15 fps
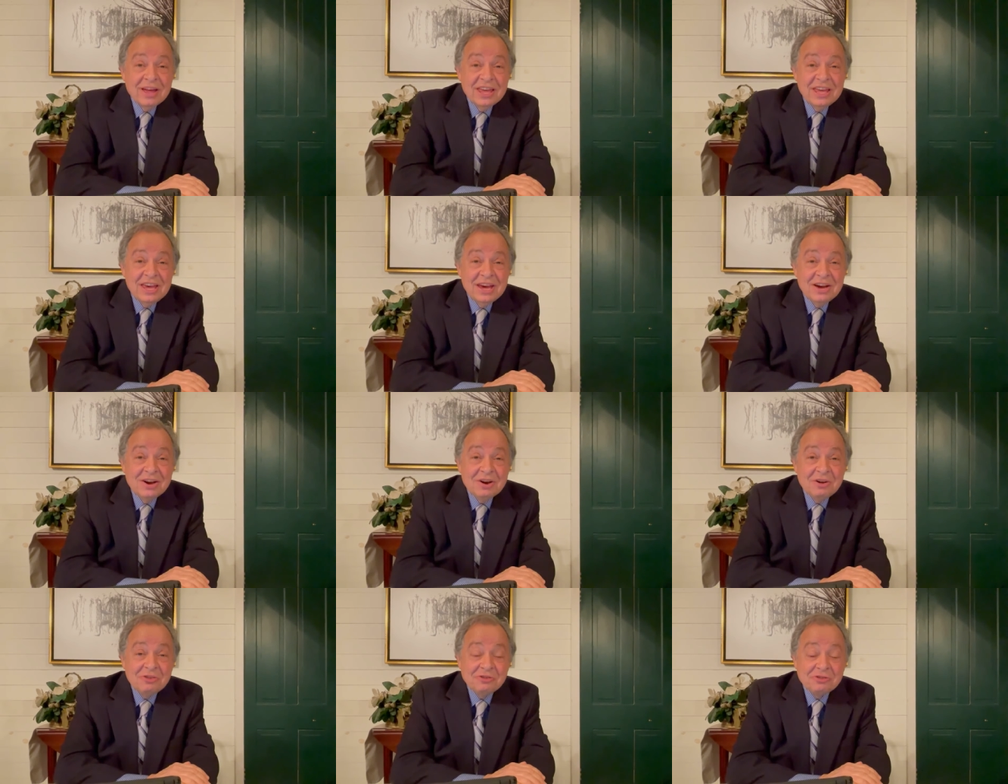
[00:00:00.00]

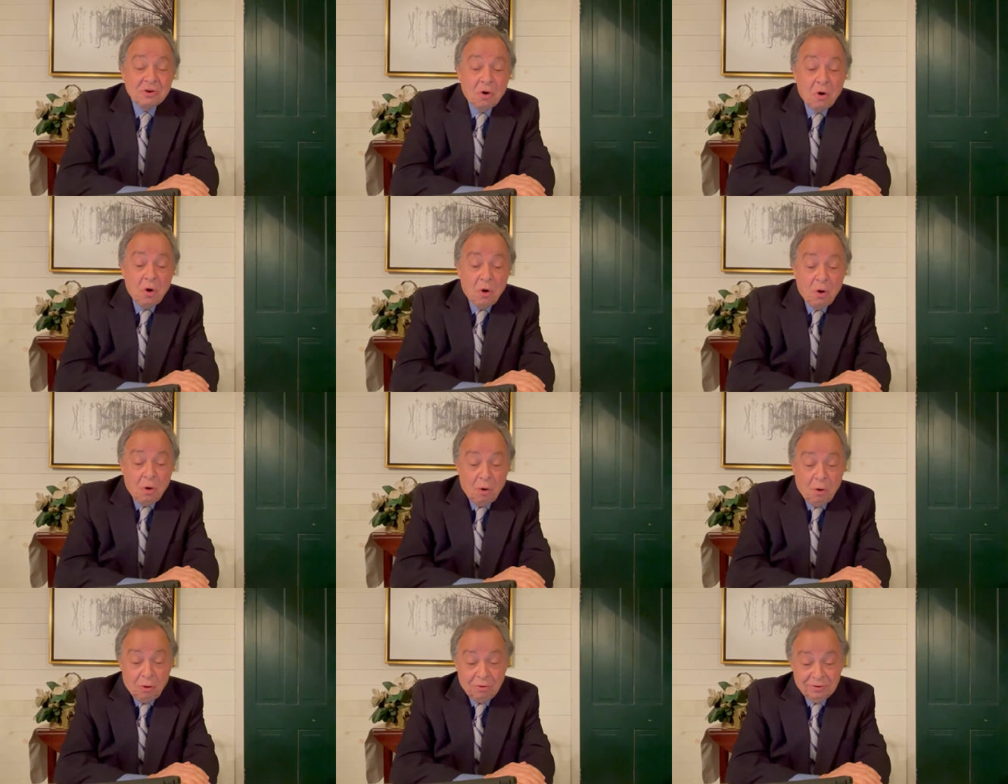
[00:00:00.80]
years
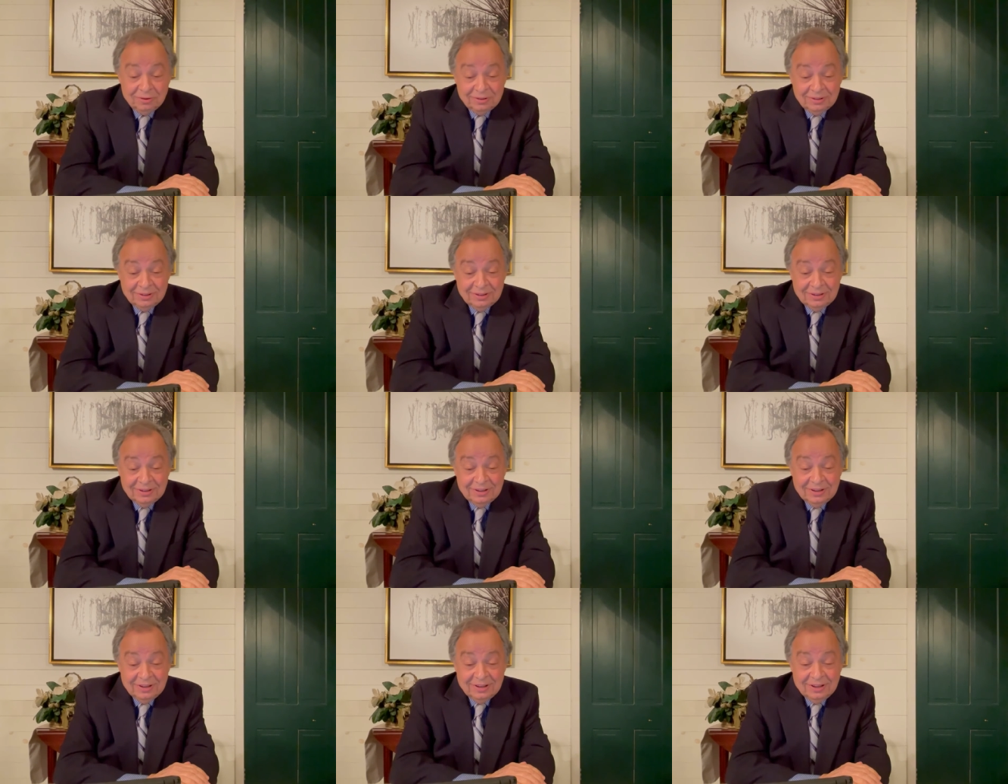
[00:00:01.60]
old.
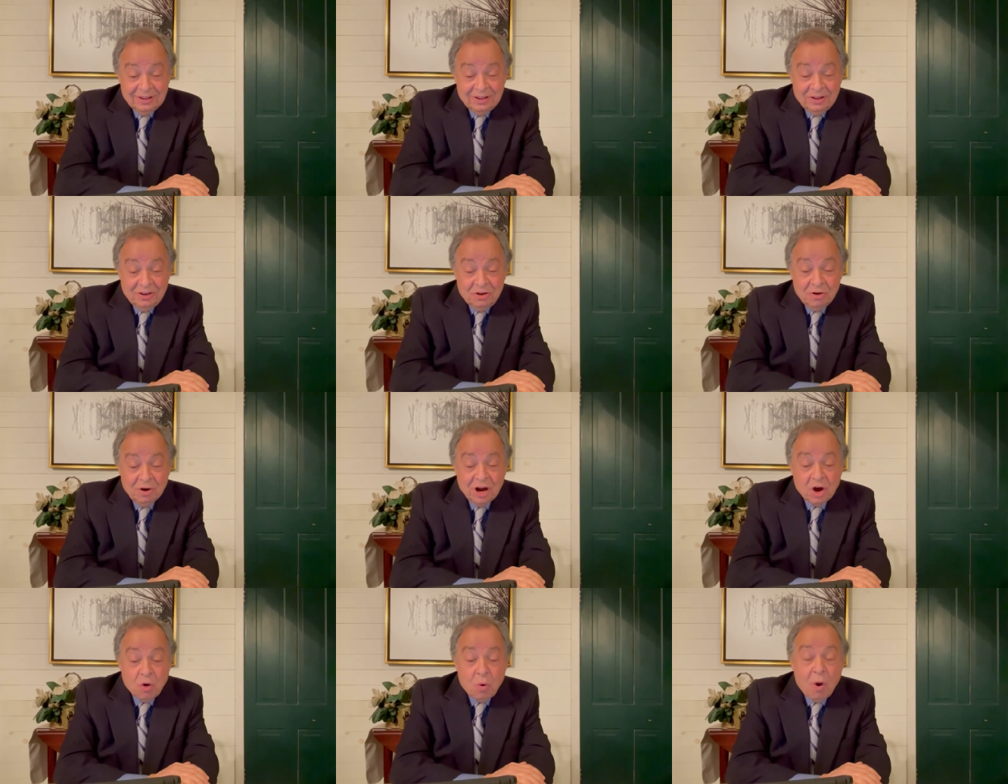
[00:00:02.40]
You're
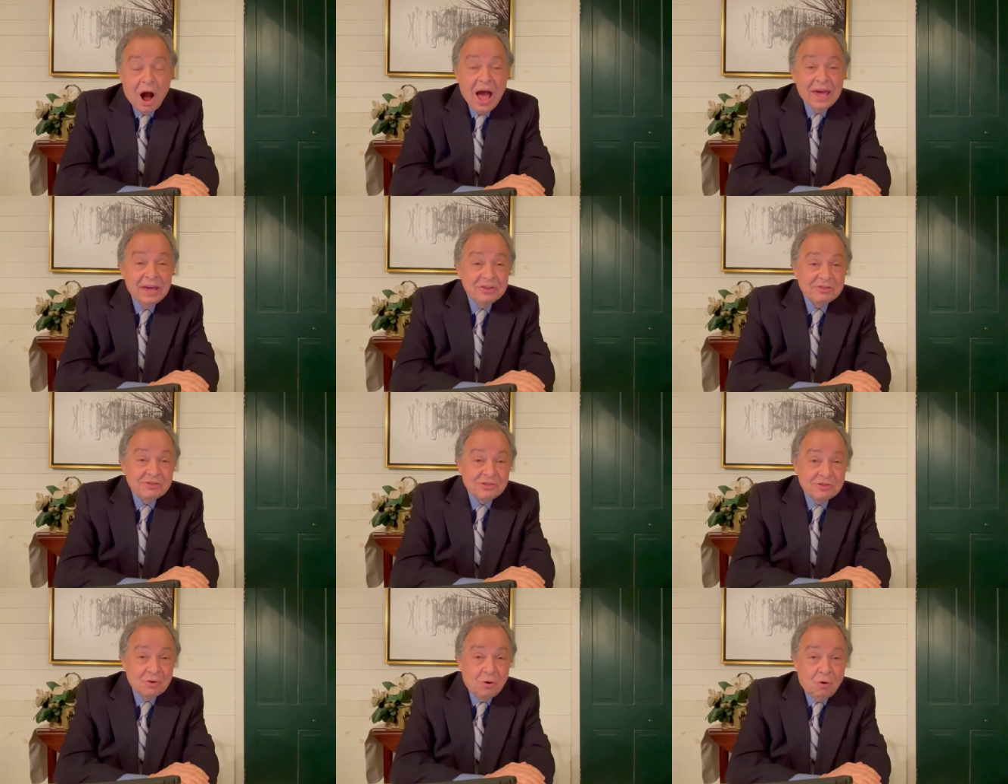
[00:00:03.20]
a quiet
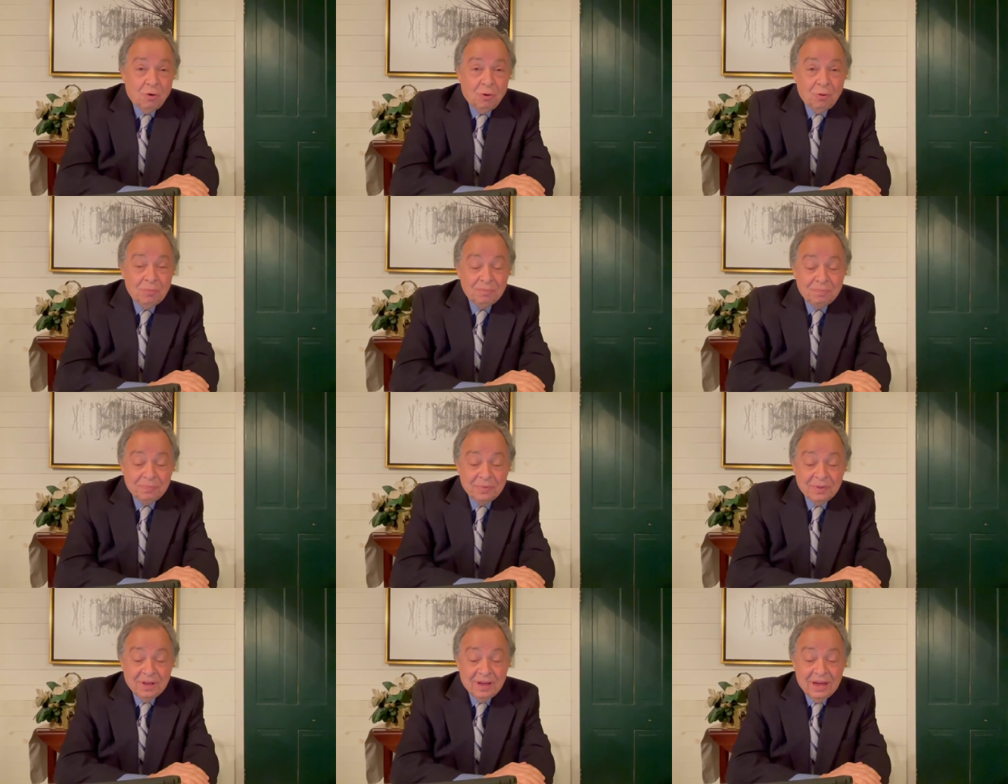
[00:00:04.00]
soul,
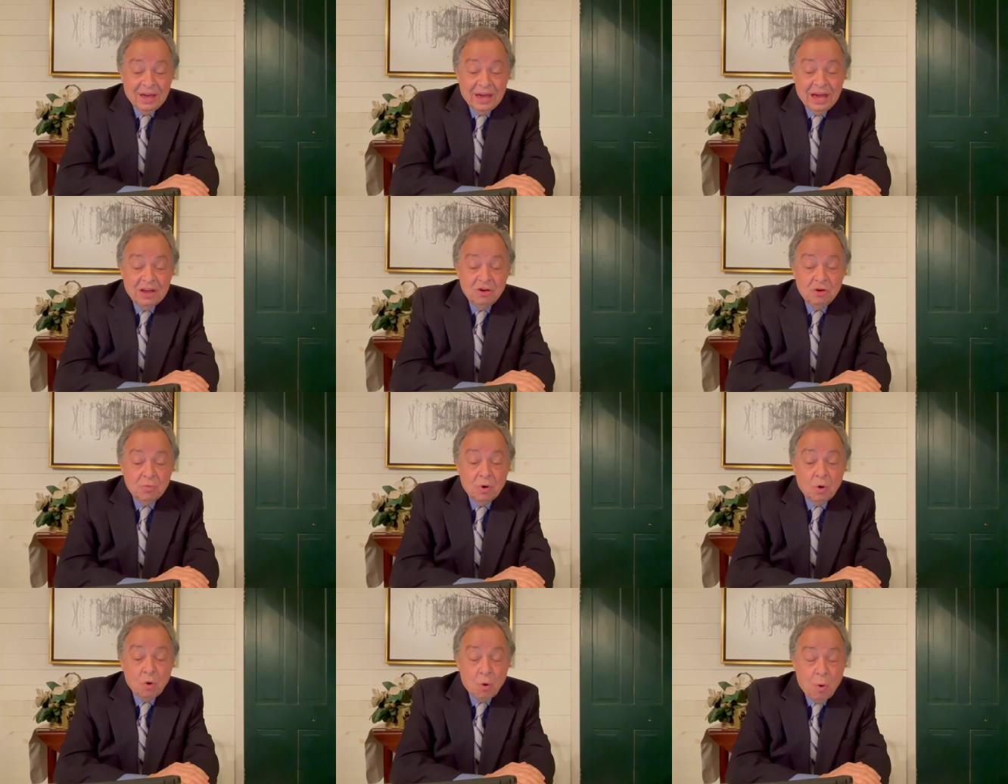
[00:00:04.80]
and you
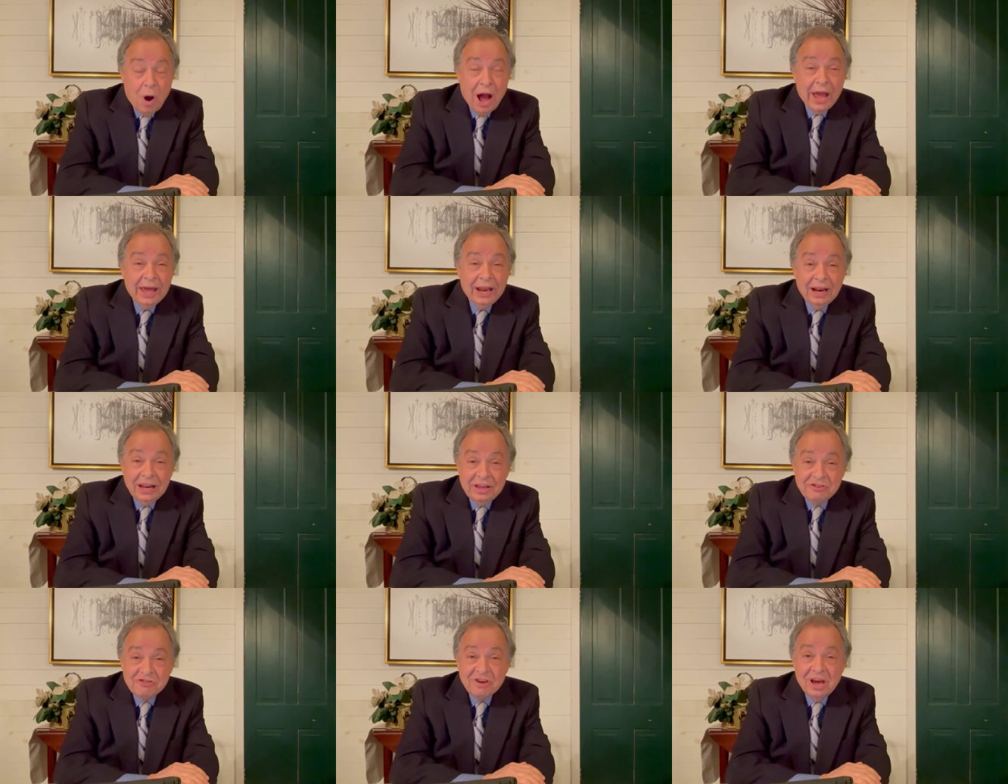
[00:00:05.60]
will
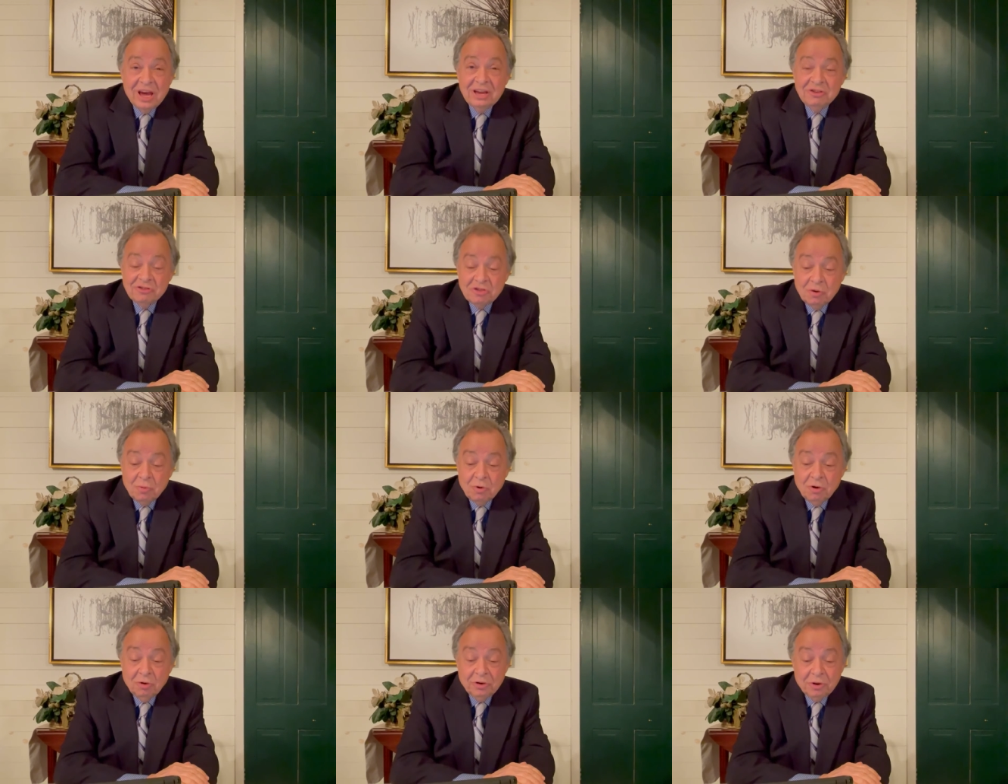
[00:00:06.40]
quietly change the
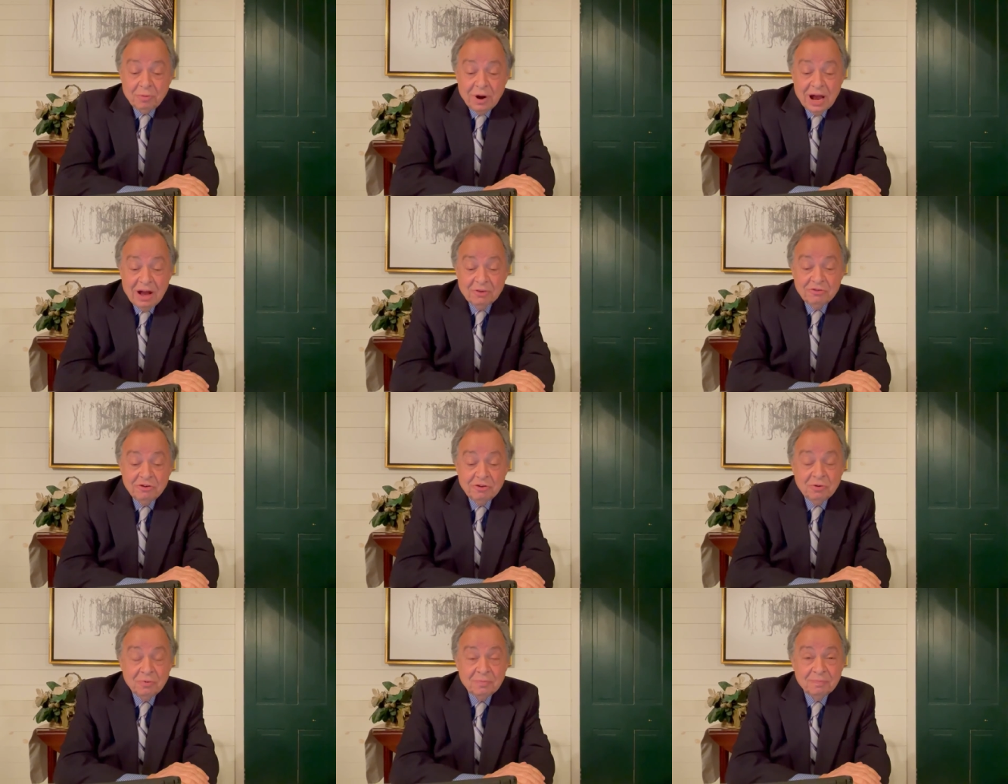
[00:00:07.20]
world around you.